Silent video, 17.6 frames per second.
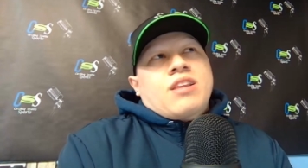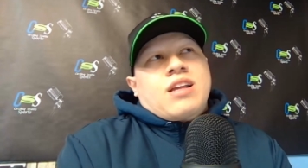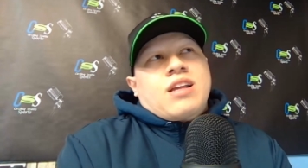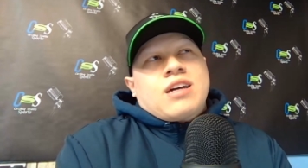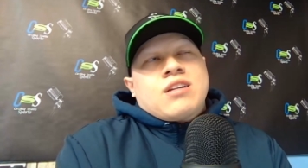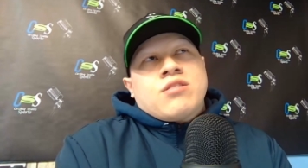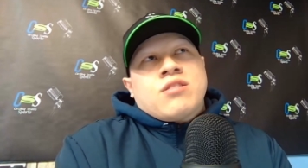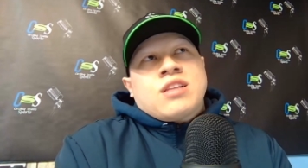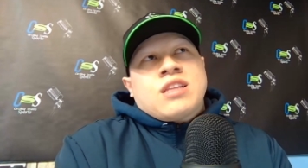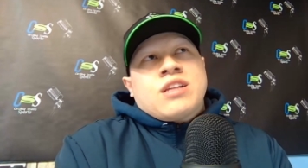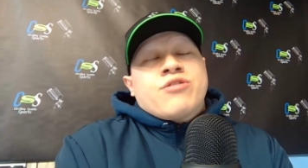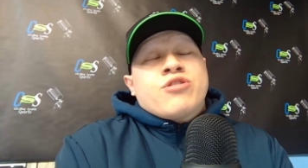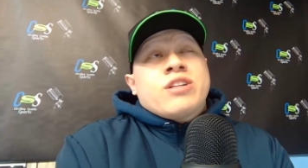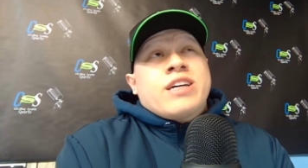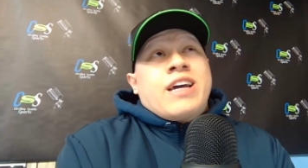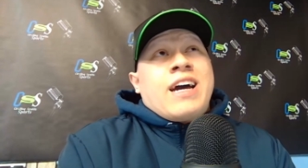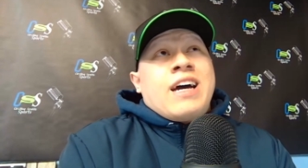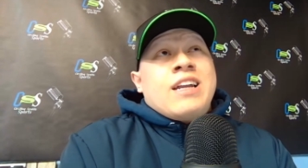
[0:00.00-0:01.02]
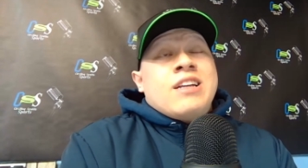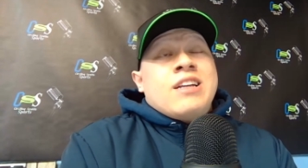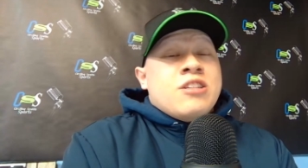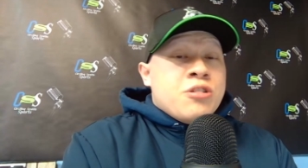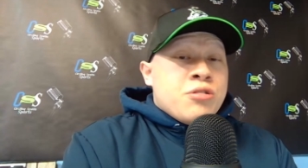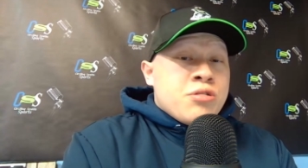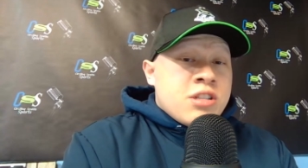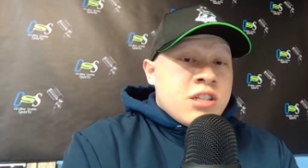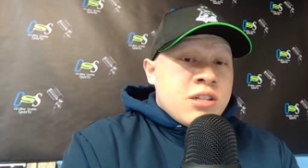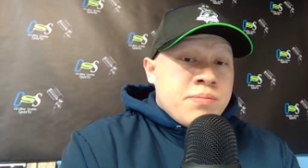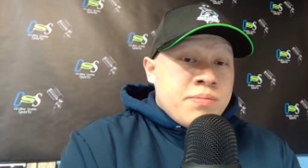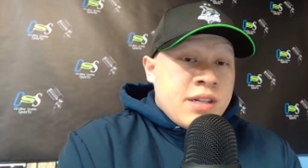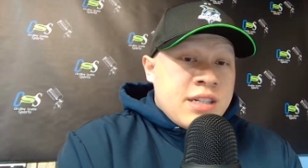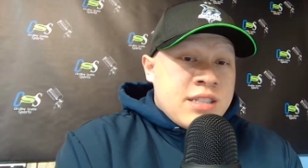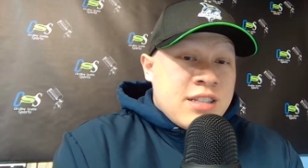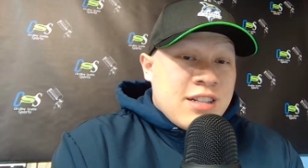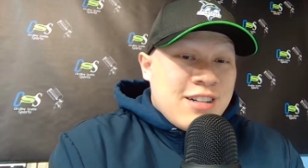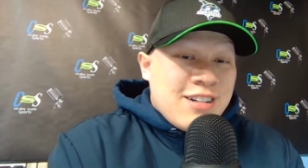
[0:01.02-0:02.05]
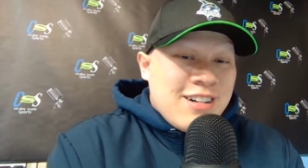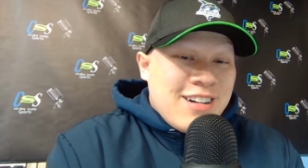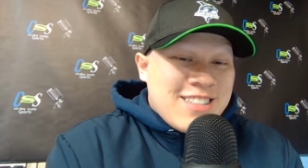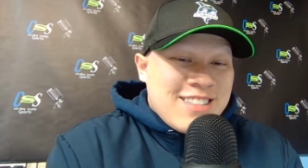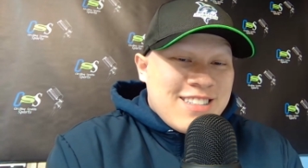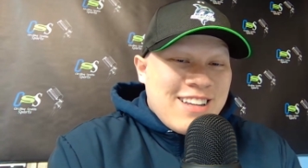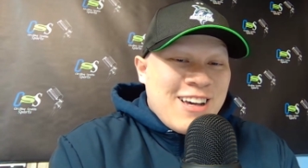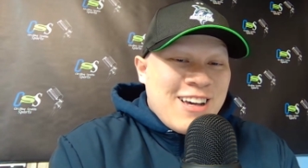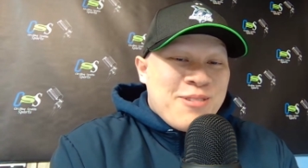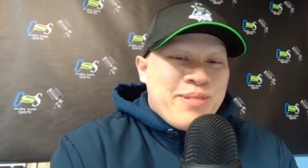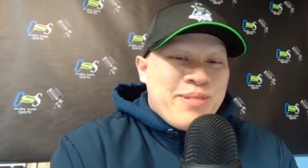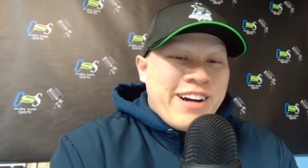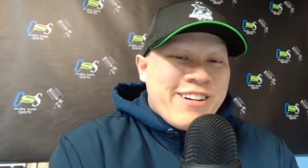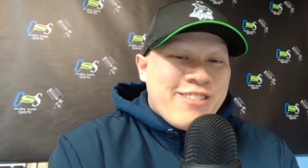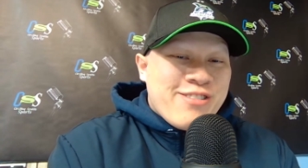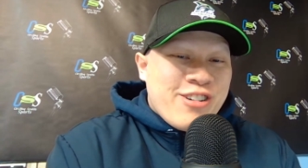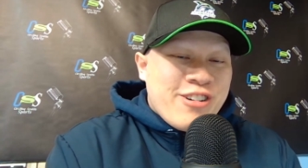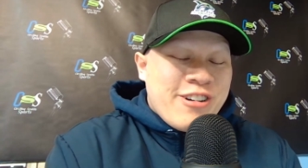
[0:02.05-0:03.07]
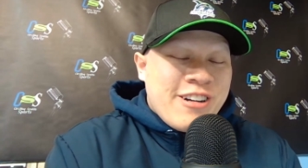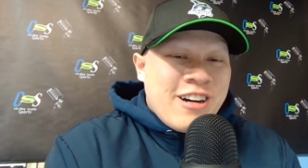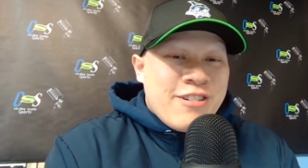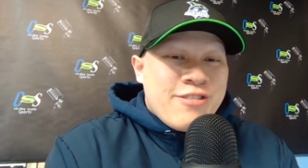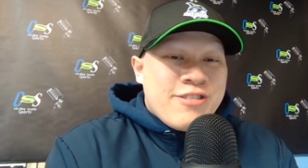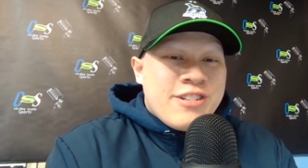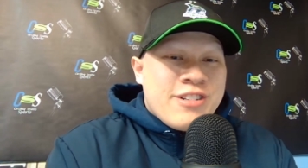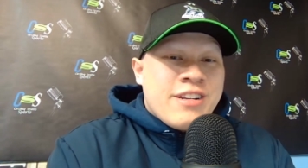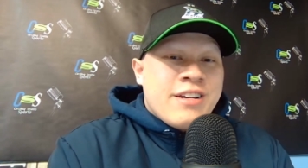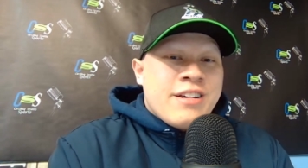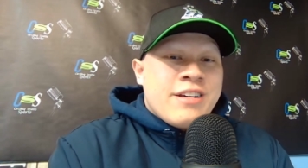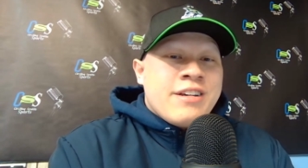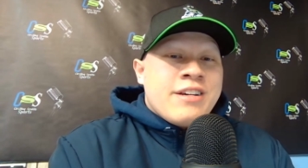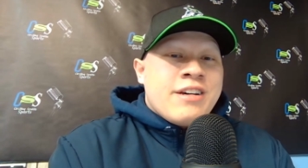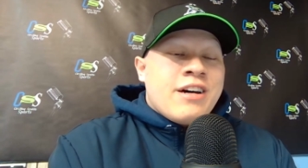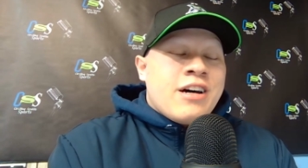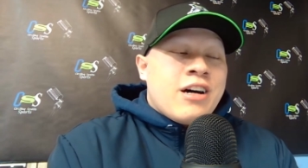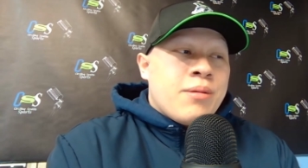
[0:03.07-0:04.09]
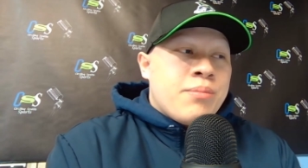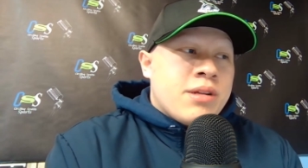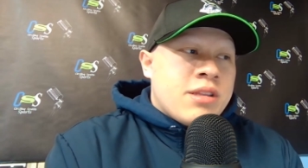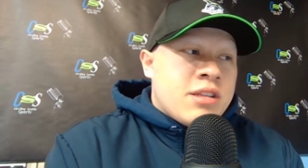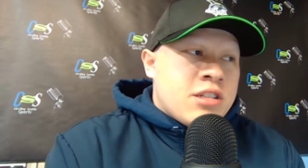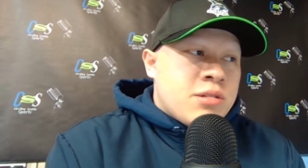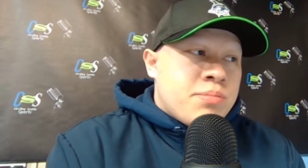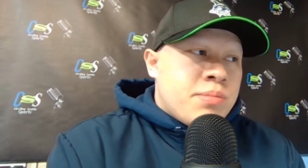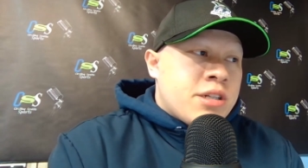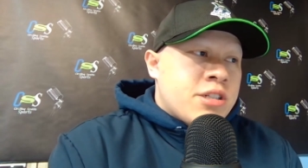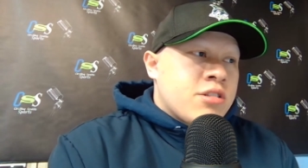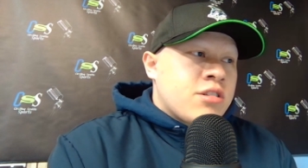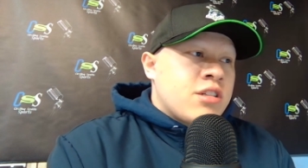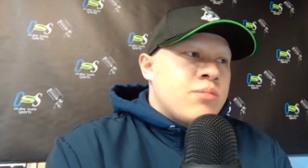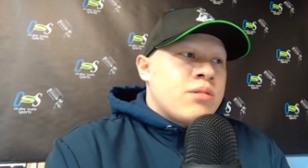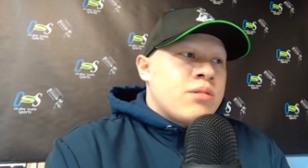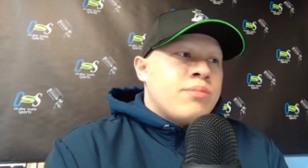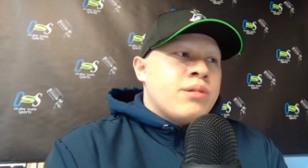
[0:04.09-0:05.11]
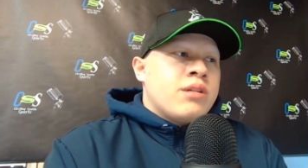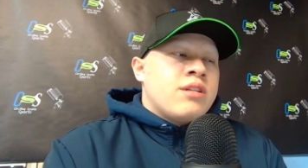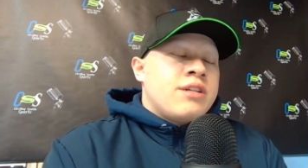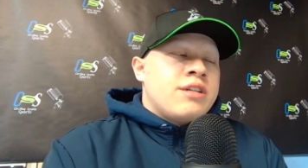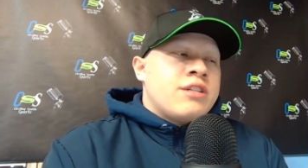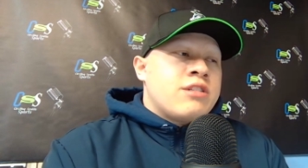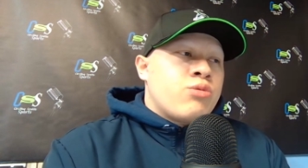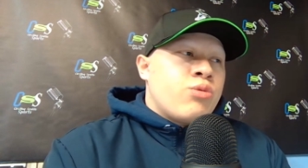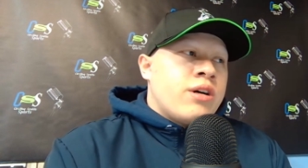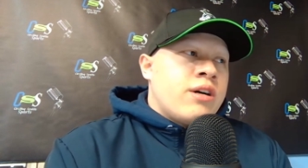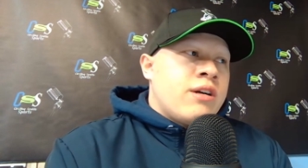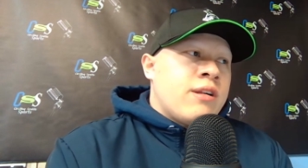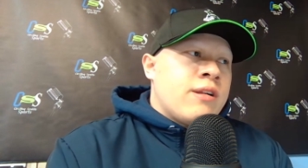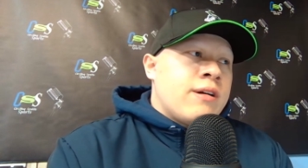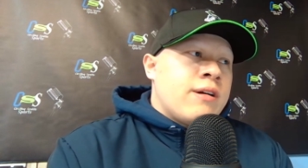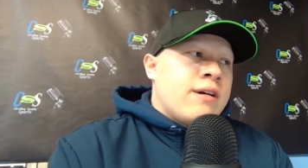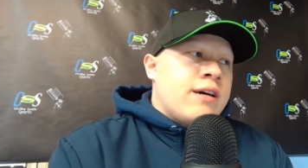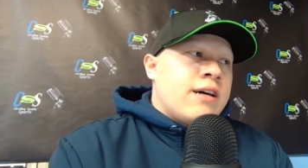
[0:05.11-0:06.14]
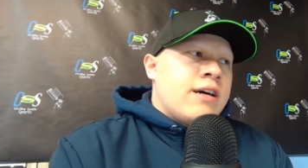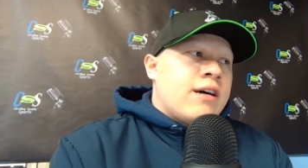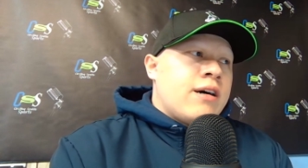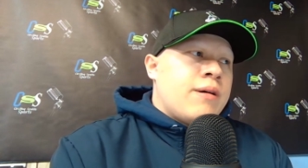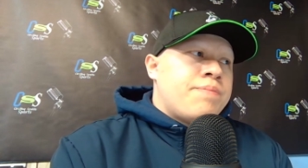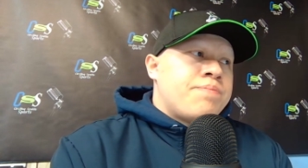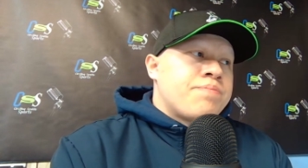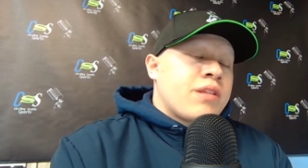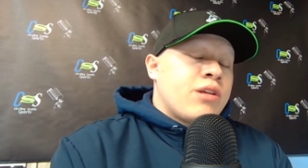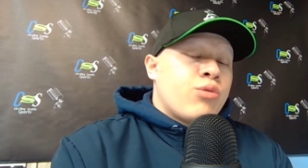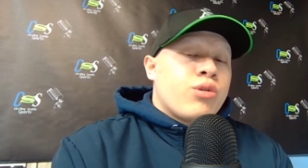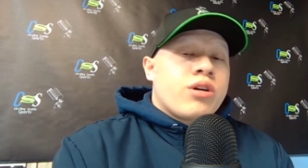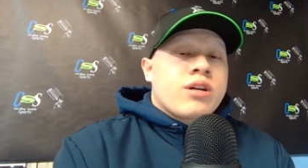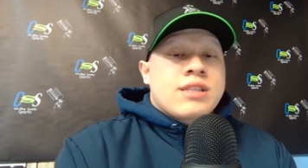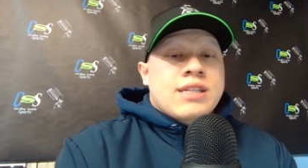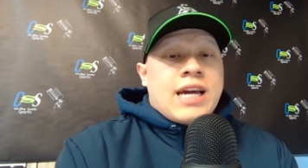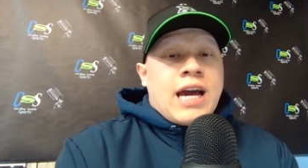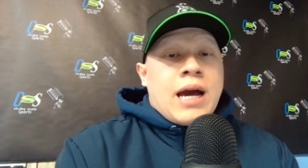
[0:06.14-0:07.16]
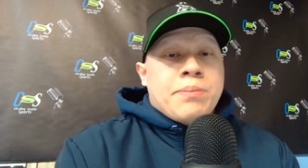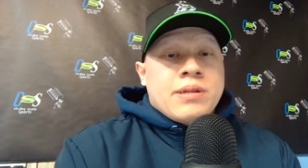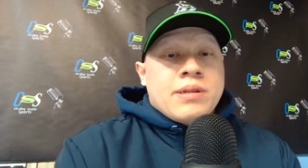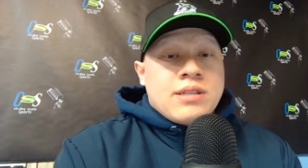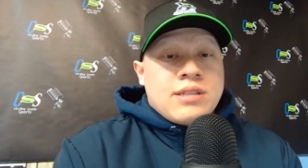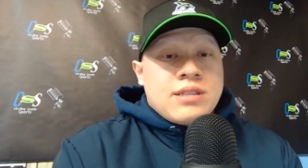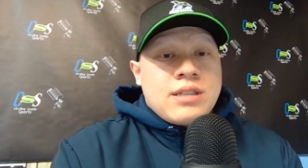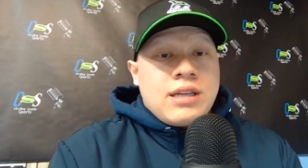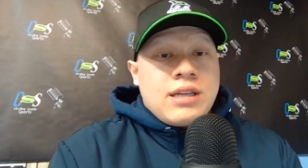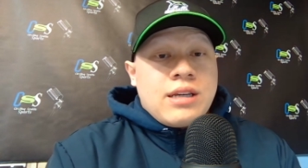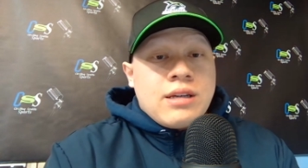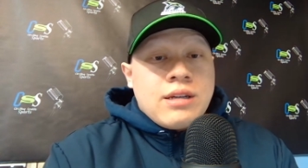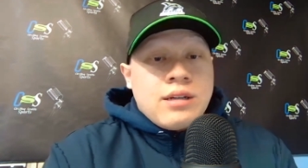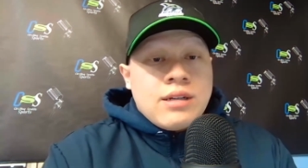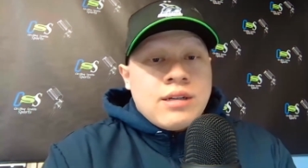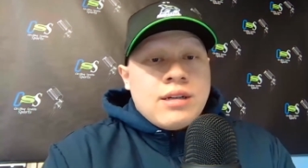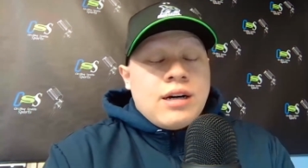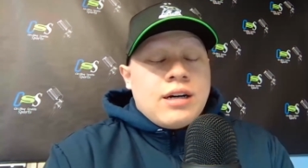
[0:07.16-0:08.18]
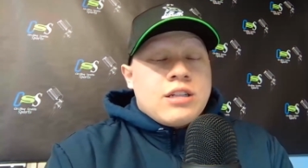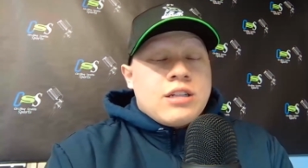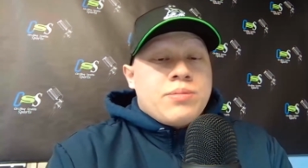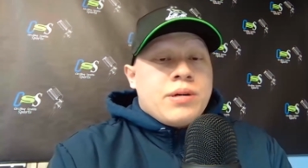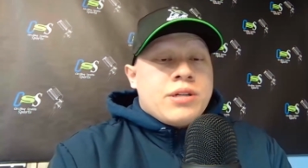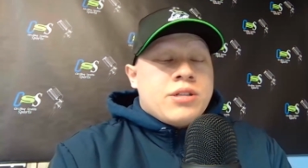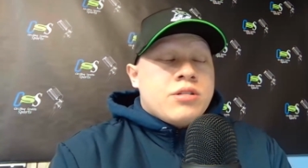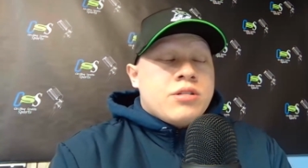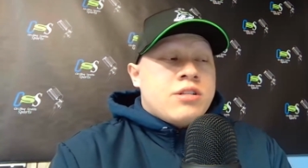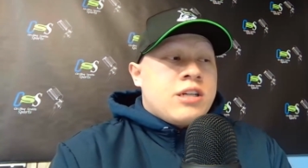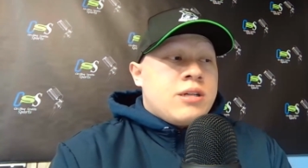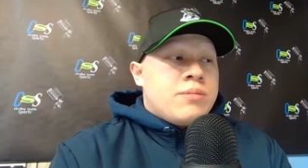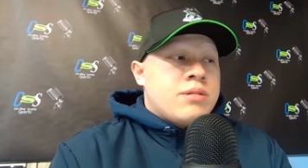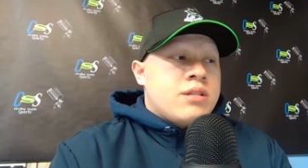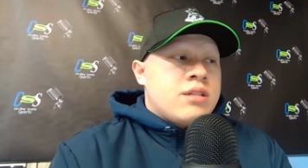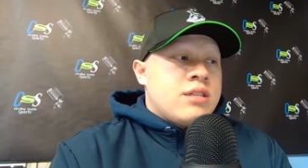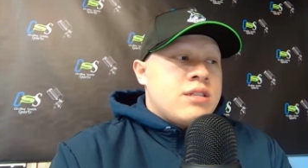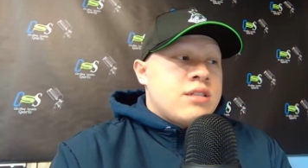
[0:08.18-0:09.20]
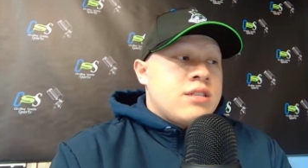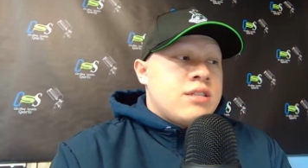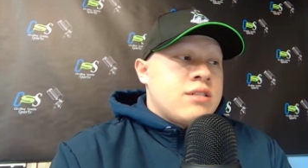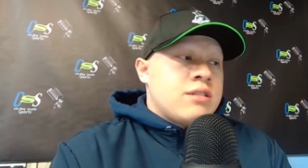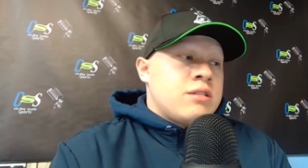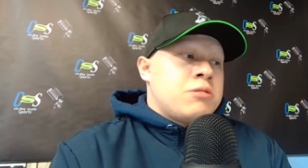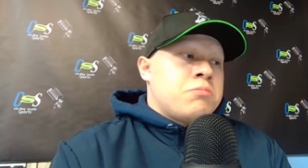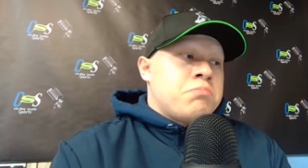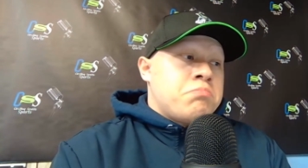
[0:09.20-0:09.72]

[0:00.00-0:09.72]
I don't think they've really had to use him as a, as a linebacker very often, uh, but the special teams ability as well, um, and wearing the captaincy on special teams is, is a